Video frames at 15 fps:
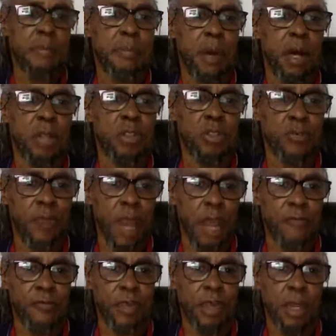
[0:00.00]
parts of
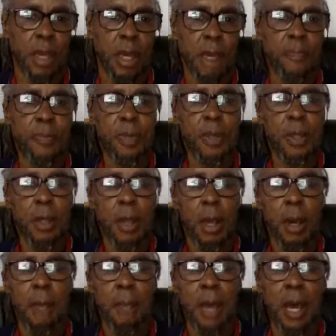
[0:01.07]
Africa
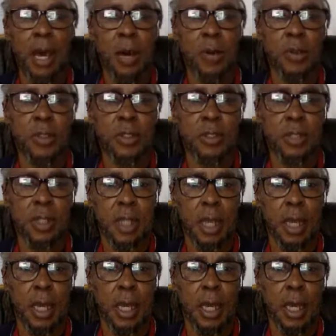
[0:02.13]
about
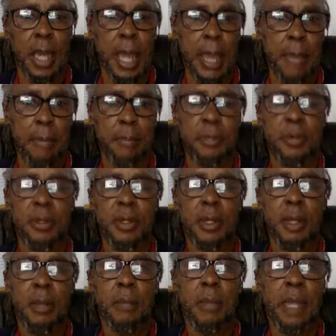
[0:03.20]
hemp.
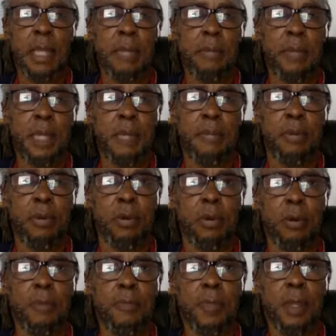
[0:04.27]
Many
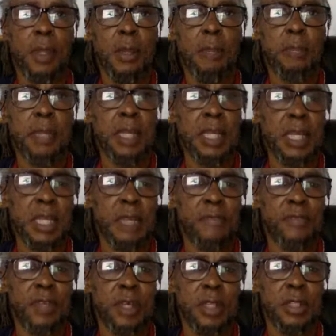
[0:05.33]
people
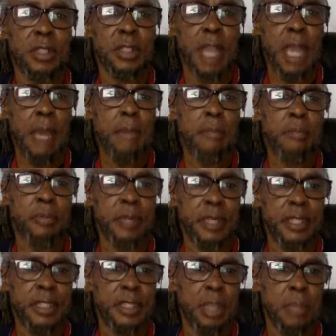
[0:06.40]
believe that hemp
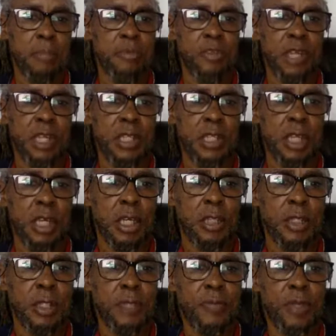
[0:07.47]
is something
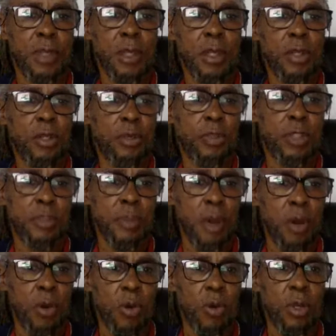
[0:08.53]
that you
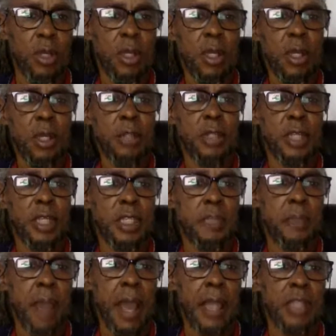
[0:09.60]
smoke that is
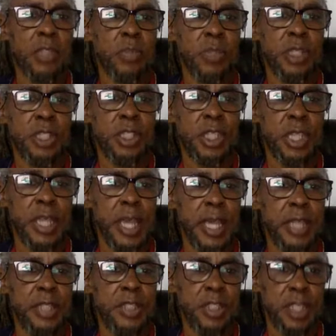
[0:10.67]
packed with
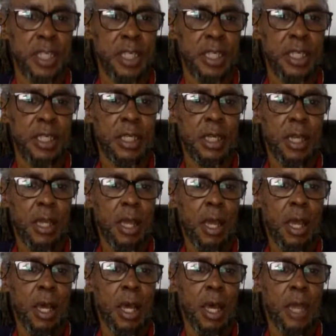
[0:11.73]
THC
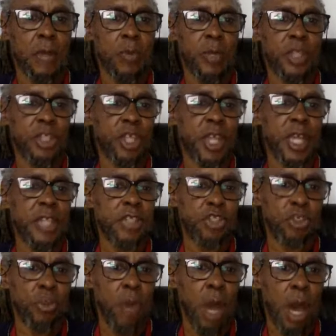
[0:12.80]
and which
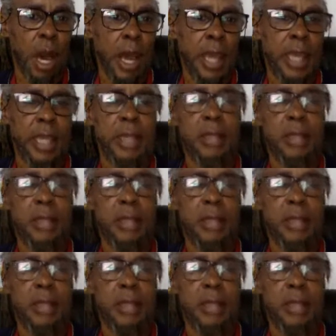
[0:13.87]
gets you high.